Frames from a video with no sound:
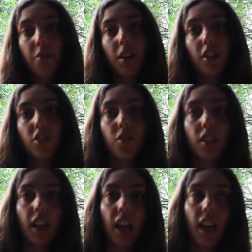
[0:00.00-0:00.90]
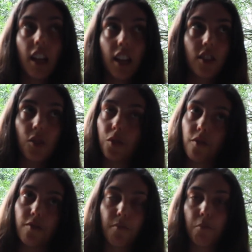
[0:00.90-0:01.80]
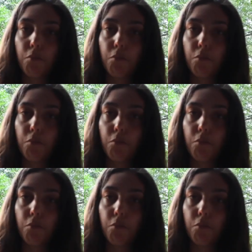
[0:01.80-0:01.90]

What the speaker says: We are doing a sort of